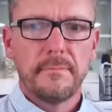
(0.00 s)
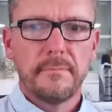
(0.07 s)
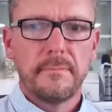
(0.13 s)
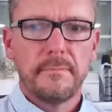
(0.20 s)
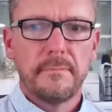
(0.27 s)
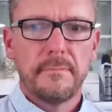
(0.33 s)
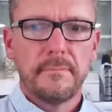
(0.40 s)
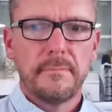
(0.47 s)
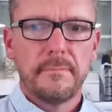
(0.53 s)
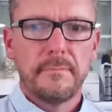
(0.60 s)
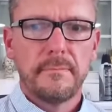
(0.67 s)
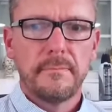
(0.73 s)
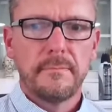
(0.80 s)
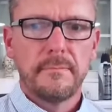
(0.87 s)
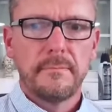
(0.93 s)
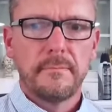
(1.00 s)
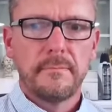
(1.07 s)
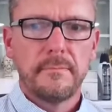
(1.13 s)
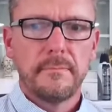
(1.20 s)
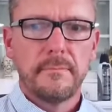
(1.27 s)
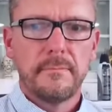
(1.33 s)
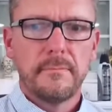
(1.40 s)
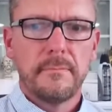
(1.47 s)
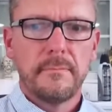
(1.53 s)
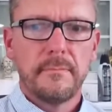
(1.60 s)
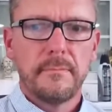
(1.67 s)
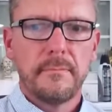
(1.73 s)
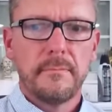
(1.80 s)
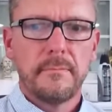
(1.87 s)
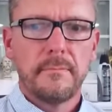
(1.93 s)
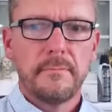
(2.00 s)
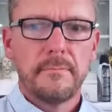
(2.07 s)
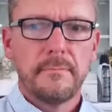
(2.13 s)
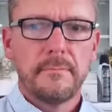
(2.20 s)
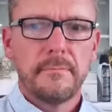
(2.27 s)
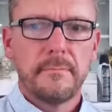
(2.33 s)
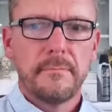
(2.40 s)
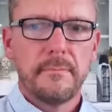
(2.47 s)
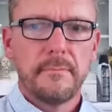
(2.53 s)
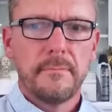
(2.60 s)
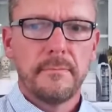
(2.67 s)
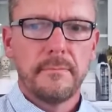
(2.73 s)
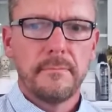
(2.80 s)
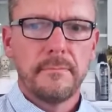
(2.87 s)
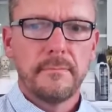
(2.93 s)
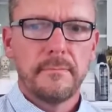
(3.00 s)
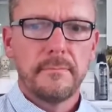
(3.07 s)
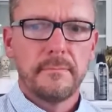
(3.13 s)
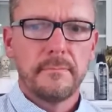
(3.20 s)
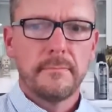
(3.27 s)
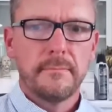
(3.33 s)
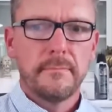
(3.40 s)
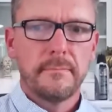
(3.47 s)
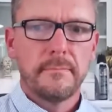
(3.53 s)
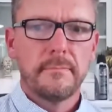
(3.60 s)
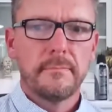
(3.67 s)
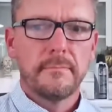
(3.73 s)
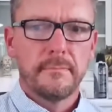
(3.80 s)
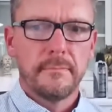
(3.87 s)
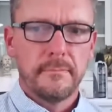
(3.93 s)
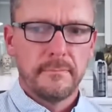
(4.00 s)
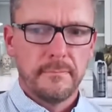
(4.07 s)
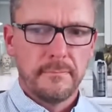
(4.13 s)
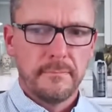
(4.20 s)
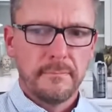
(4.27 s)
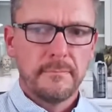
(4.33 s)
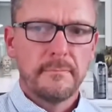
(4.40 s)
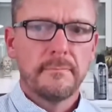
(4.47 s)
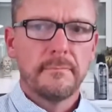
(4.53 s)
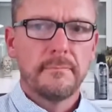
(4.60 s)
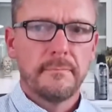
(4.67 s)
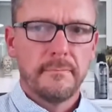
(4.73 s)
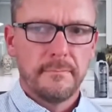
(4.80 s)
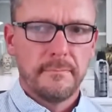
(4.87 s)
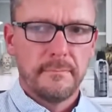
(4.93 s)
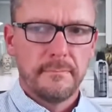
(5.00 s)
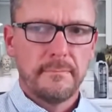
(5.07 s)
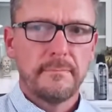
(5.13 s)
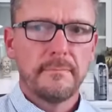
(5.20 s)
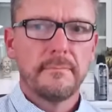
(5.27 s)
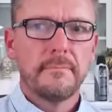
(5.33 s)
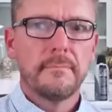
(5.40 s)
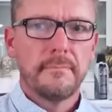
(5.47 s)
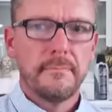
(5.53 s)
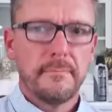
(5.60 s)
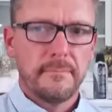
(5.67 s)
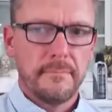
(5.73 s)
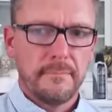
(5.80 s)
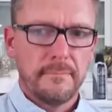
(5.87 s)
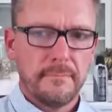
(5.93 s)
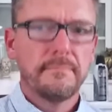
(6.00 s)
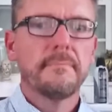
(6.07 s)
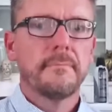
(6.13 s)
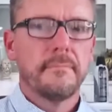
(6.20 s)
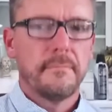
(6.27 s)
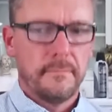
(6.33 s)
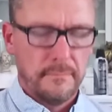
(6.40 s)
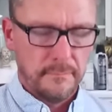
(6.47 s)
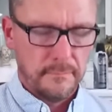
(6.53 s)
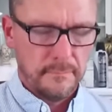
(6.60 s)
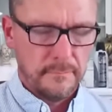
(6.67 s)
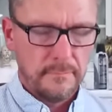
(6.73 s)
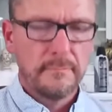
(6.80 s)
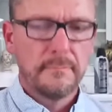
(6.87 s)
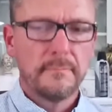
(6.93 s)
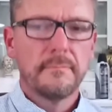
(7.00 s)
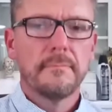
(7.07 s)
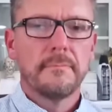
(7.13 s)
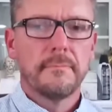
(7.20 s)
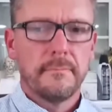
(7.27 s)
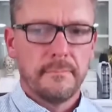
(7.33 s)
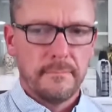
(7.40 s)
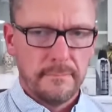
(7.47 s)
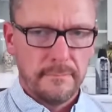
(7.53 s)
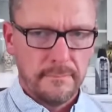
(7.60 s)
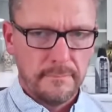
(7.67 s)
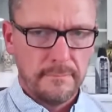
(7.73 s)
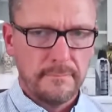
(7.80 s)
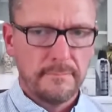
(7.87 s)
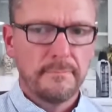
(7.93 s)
(not speaking)